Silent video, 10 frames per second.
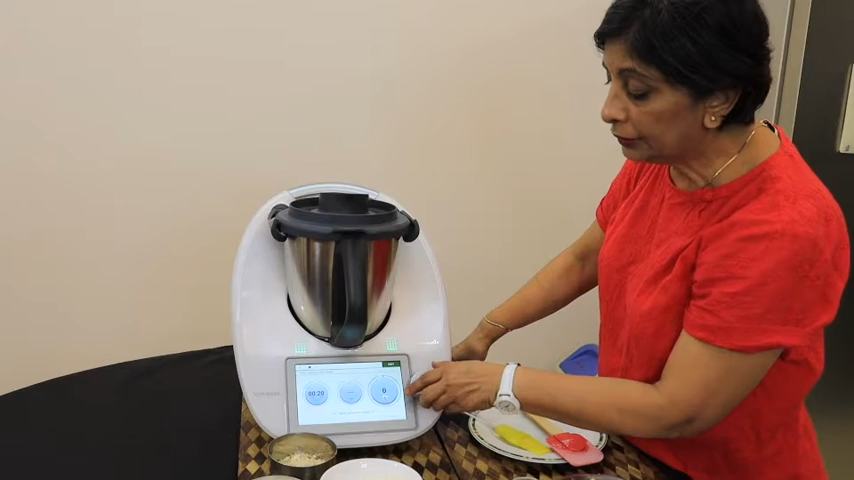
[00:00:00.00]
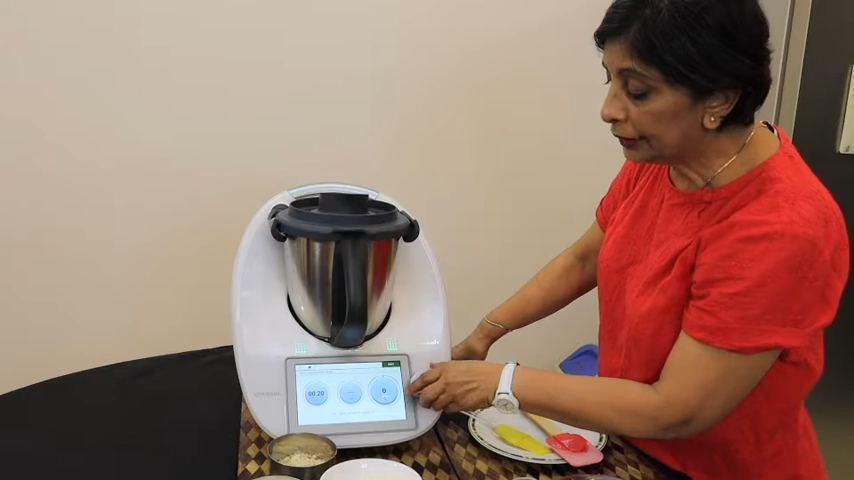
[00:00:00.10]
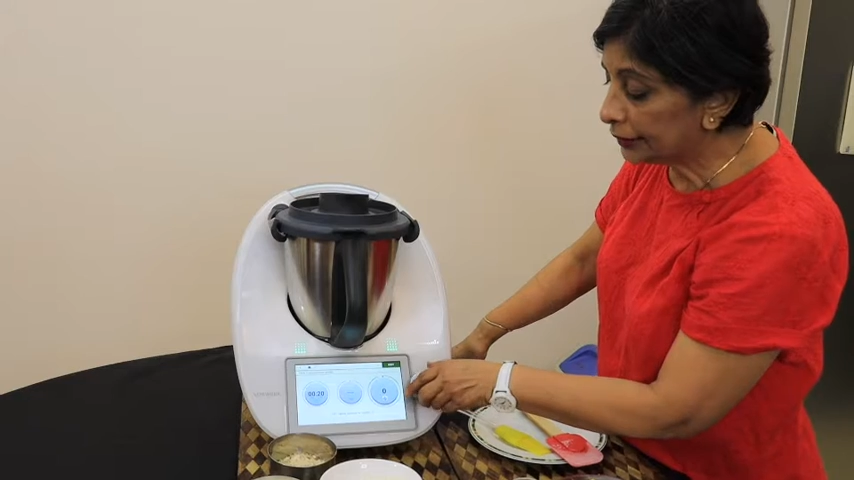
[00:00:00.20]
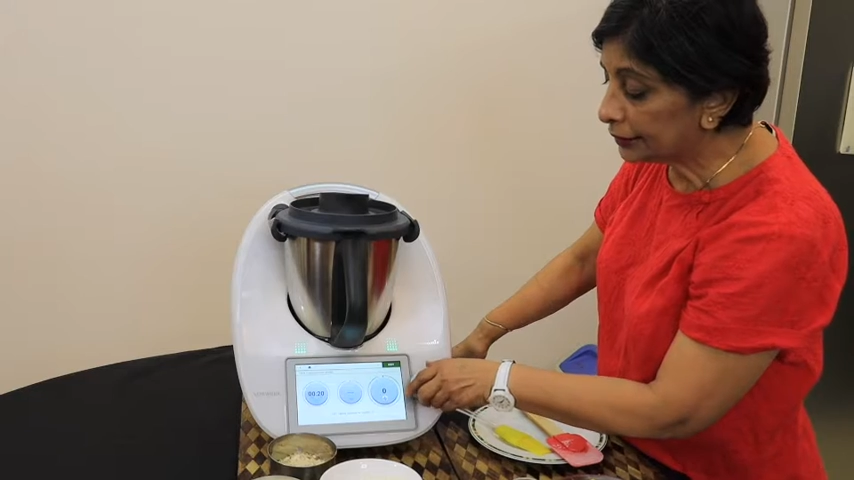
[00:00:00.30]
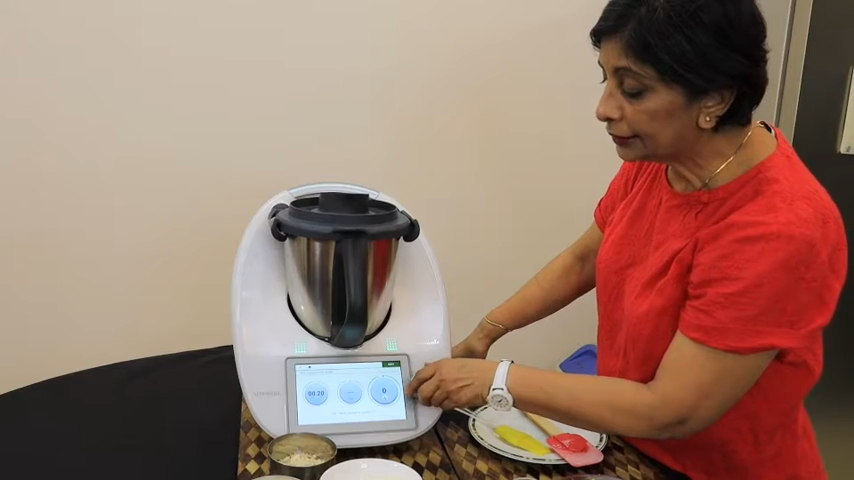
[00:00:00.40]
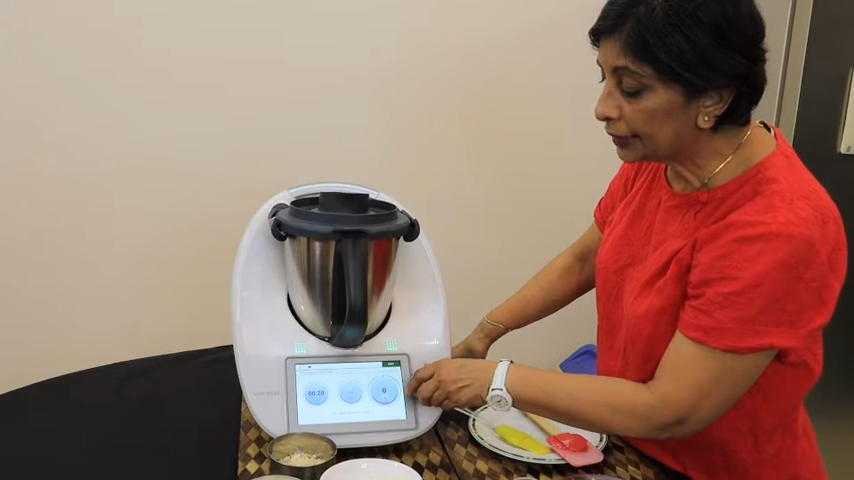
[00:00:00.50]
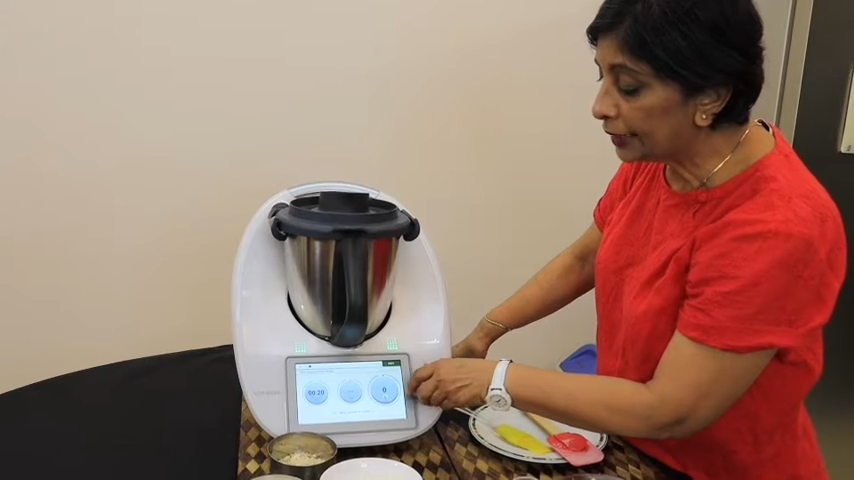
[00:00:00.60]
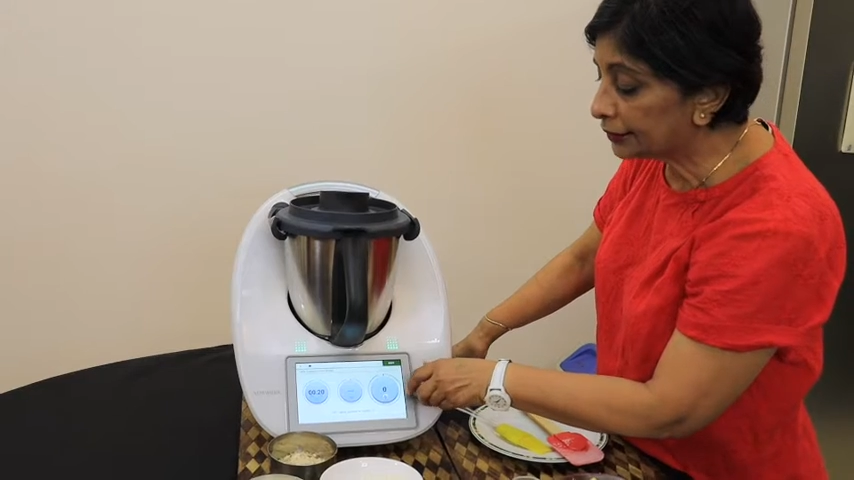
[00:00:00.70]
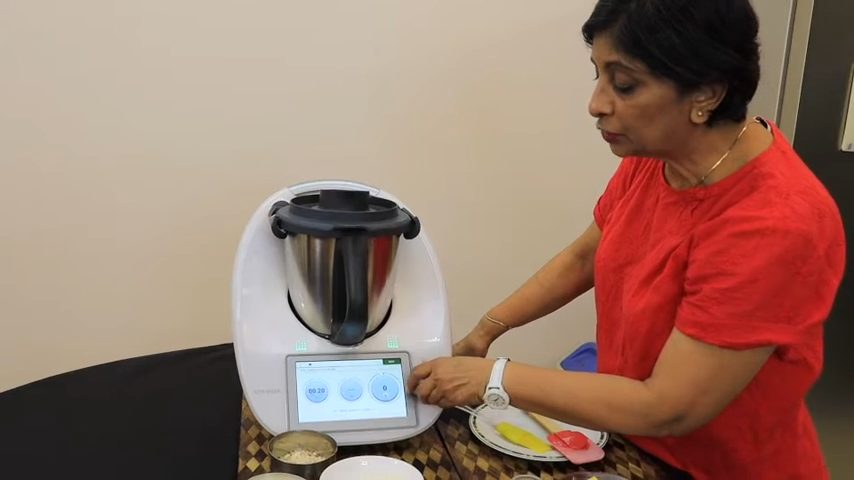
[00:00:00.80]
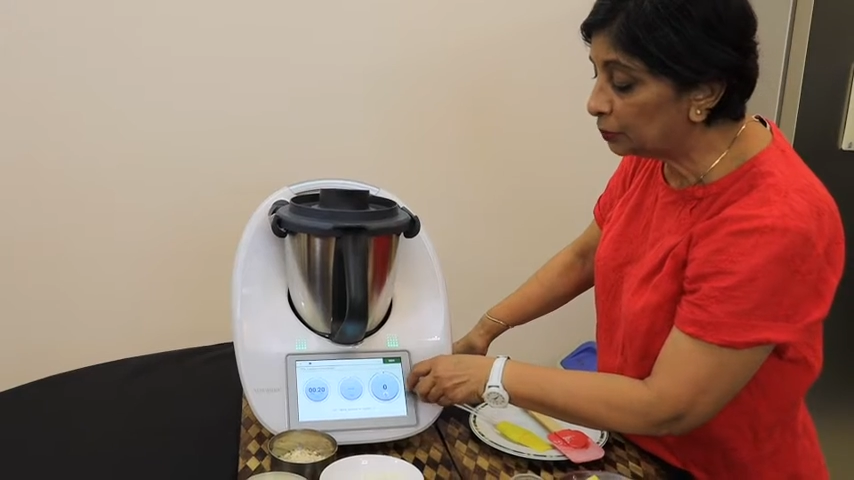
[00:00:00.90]
this
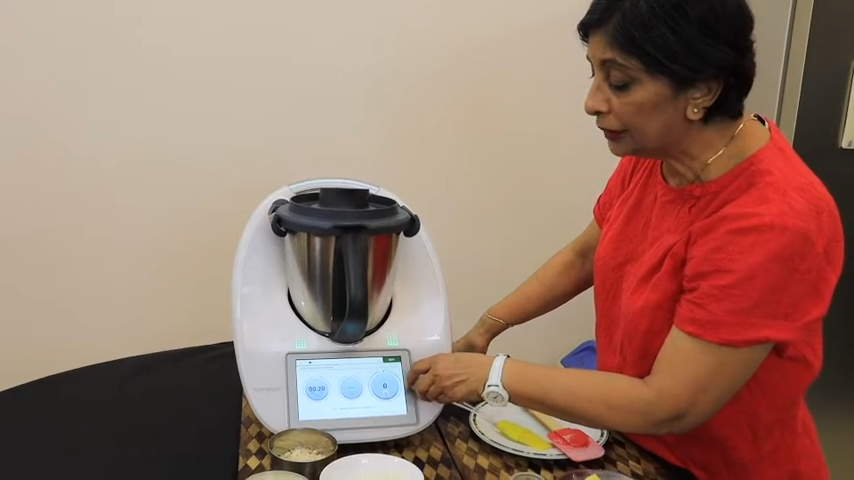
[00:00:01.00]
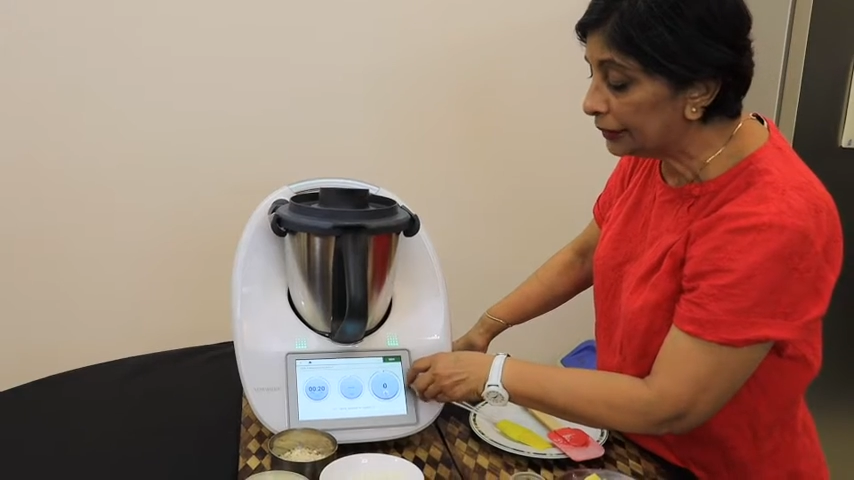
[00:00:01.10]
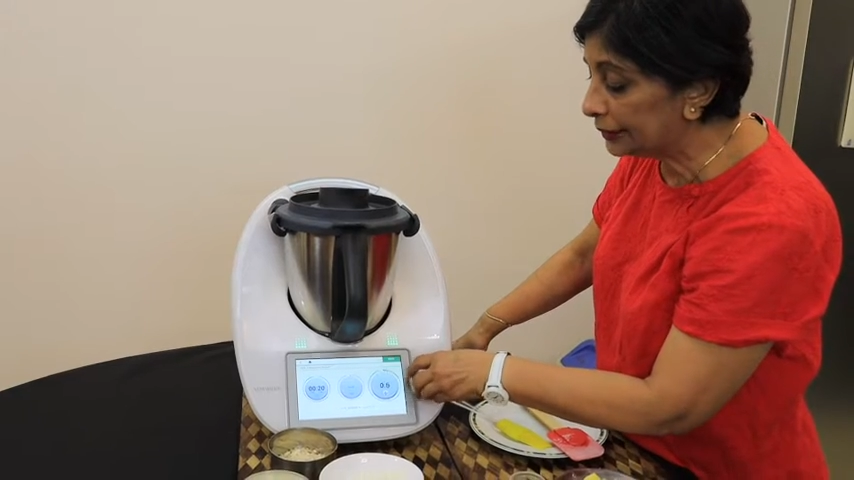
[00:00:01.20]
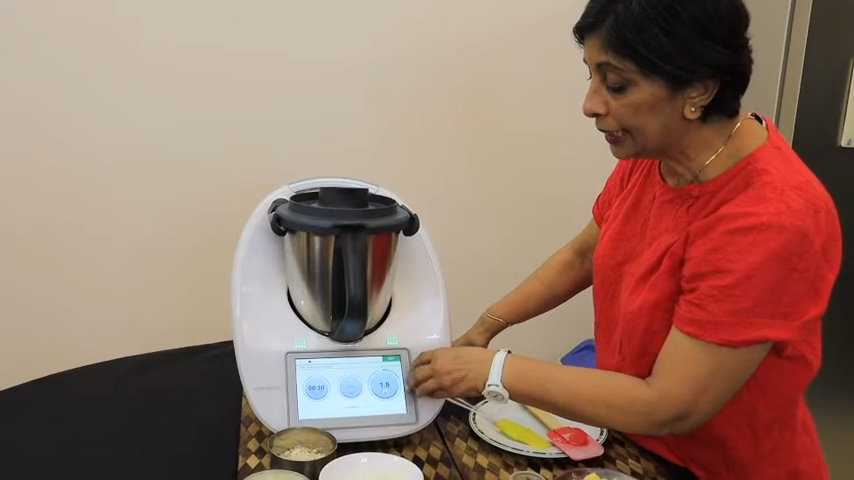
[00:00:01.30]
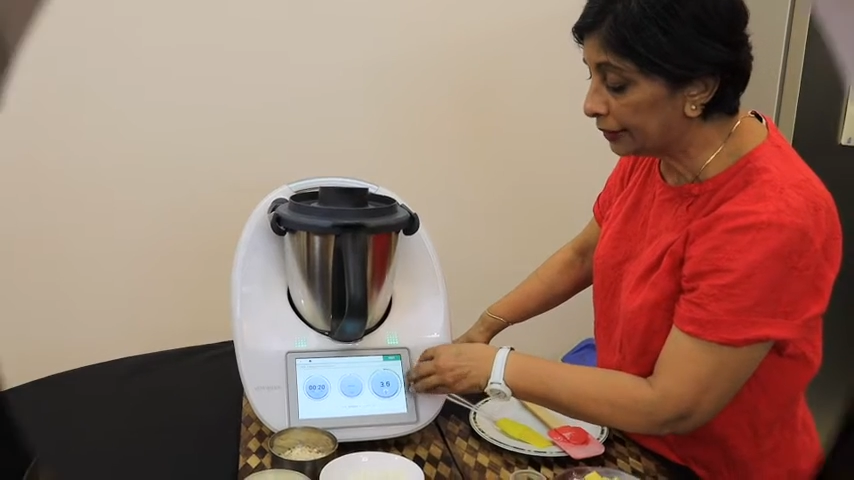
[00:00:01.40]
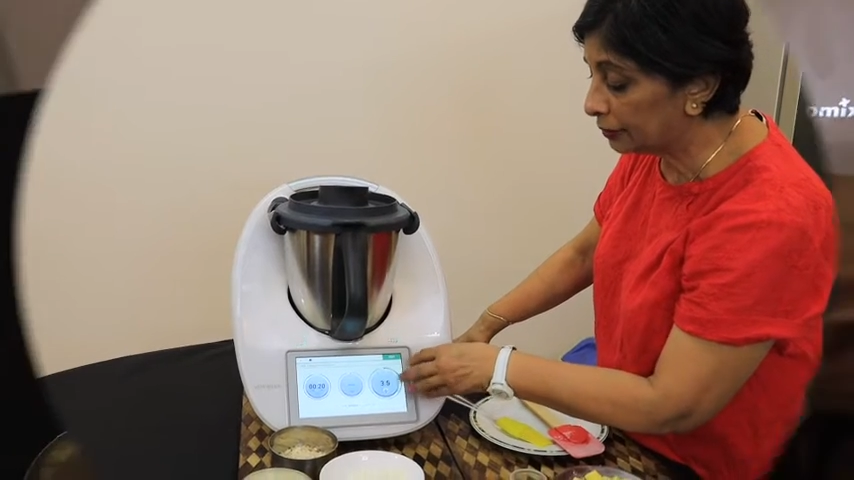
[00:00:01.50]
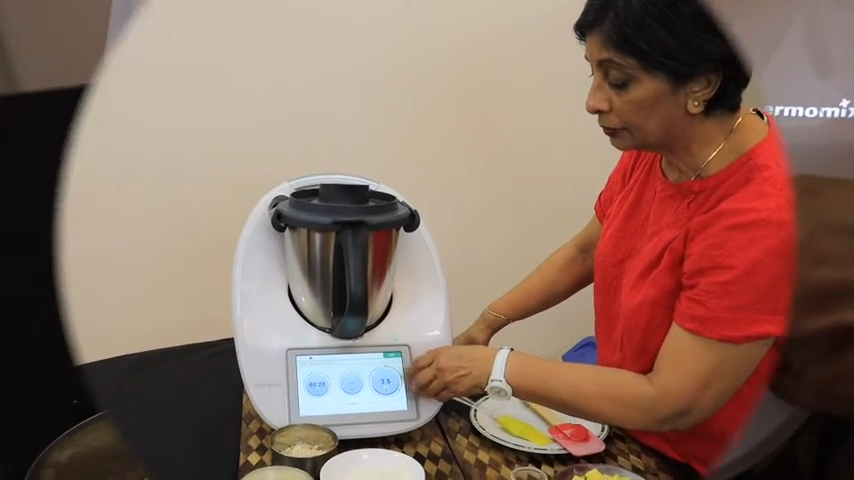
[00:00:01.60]
at speed 10,